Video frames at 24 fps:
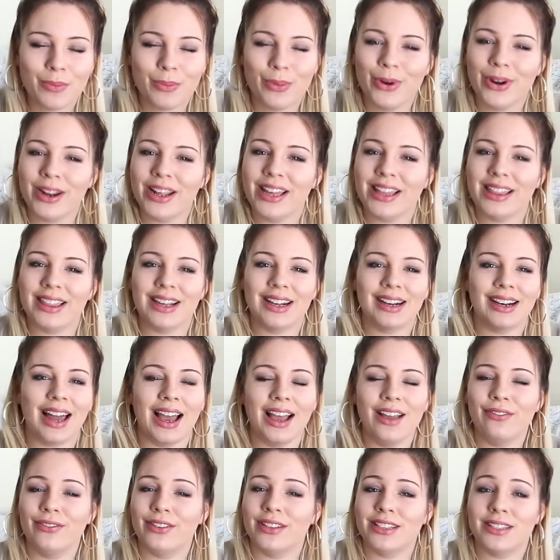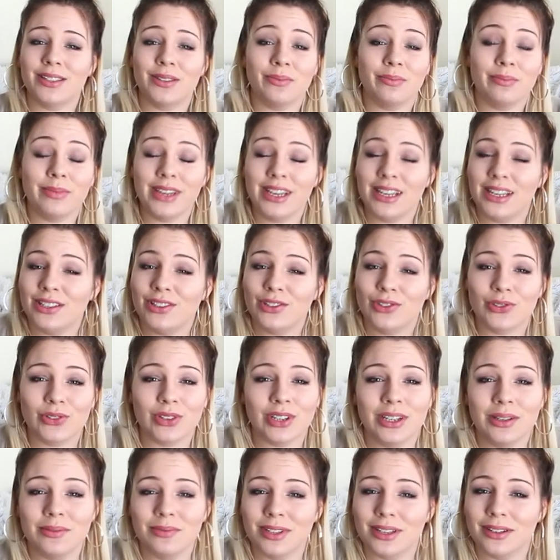breathing life into me,
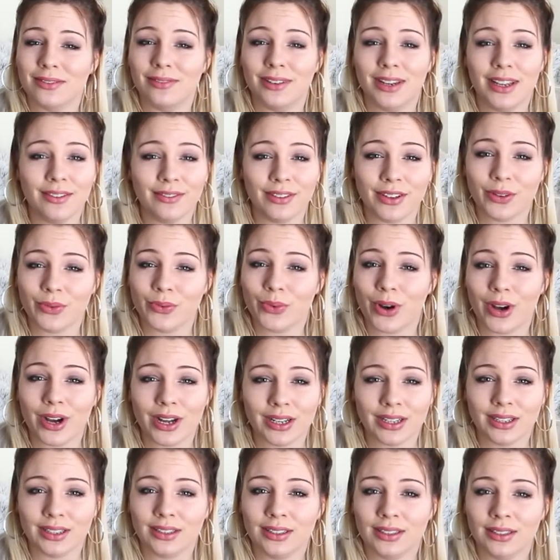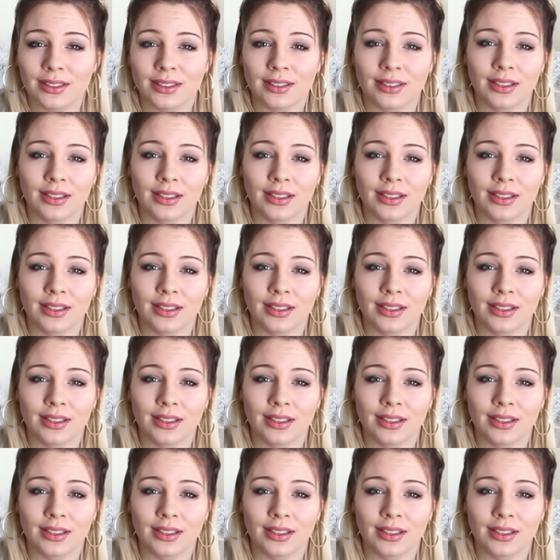streams of living water.